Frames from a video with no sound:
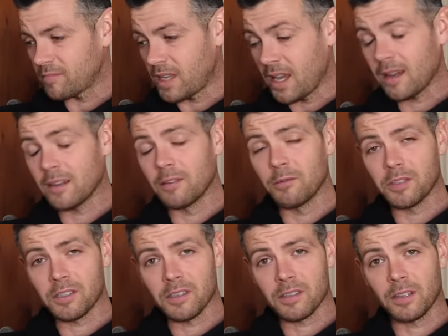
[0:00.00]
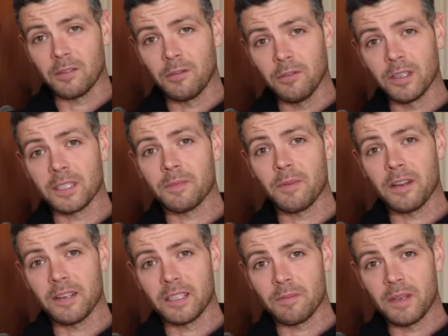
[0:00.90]
Yeah, it was just a cool
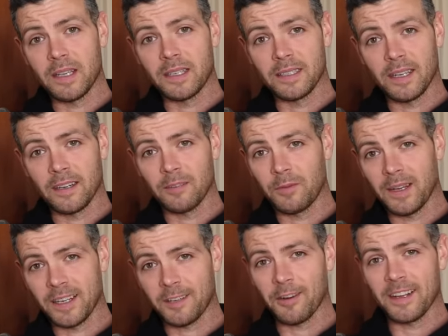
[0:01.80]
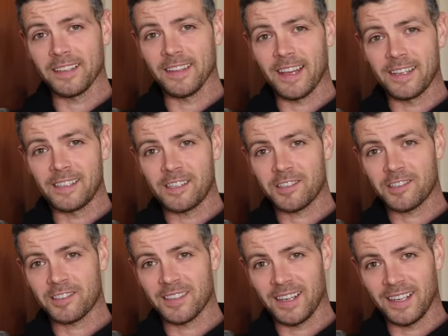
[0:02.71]
experience being there. We had a great
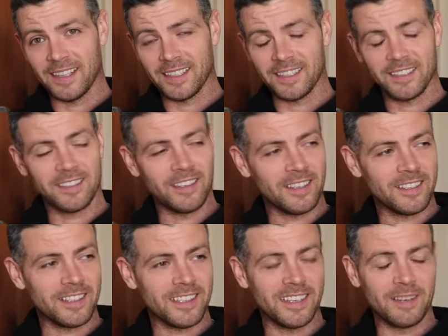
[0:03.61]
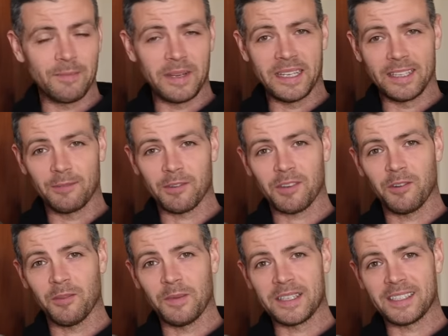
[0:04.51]
lunch, got to sit in a meeting with a
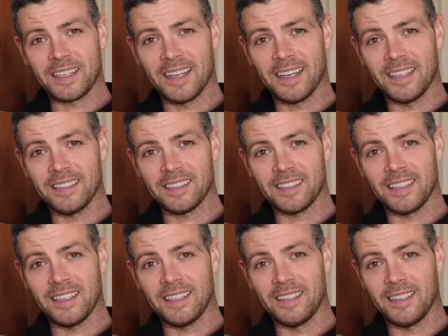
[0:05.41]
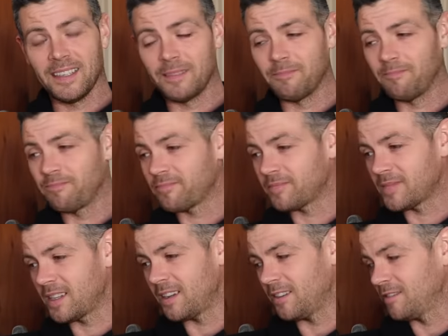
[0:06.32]
whole bunch of guys, and then,
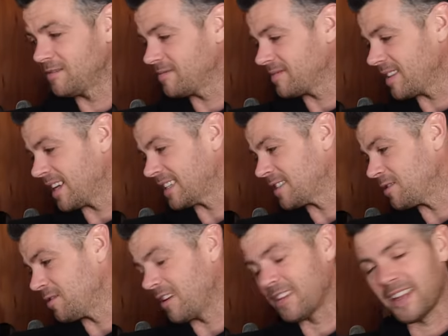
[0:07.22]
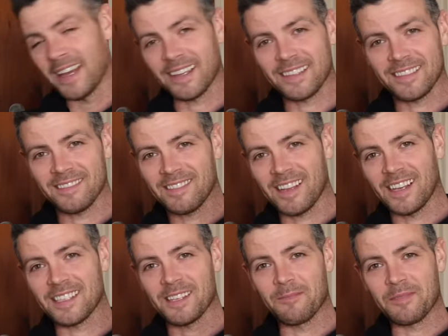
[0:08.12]
you know, like, do all that
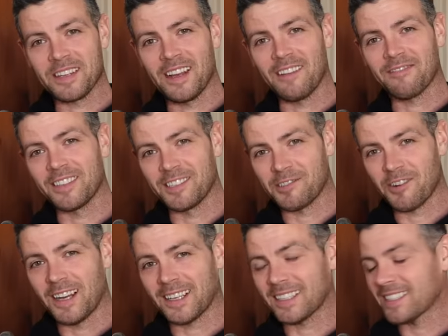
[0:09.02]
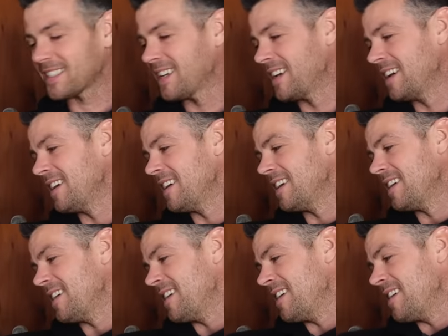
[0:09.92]
custom stuff, the trucks.
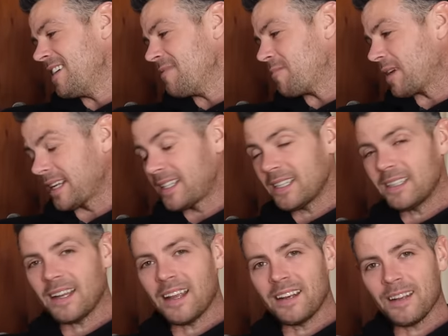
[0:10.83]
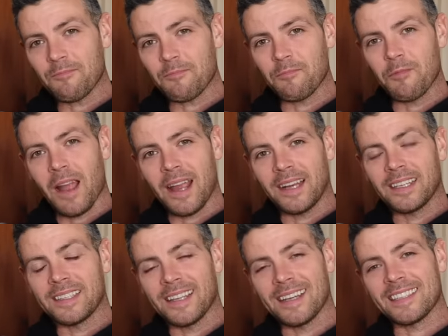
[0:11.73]
But I didn't end up
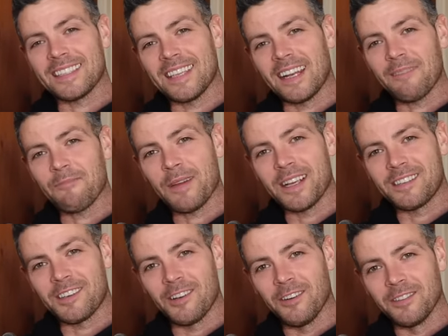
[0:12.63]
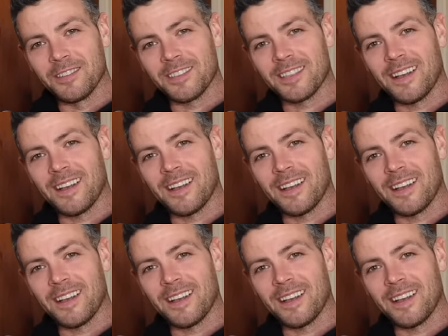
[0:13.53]
riding that setup I chose.